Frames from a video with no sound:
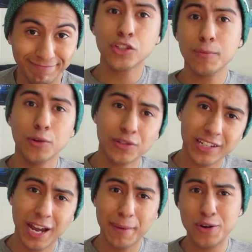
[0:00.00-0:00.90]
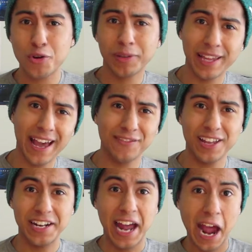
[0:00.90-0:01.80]
So most of the time, I normally have
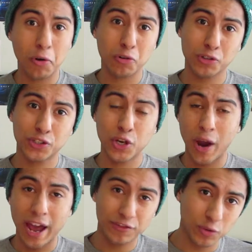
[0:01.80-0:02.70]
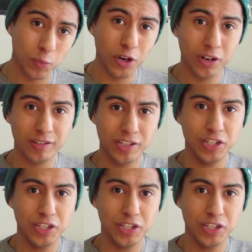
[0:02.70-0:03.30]
like an hour or so after work to,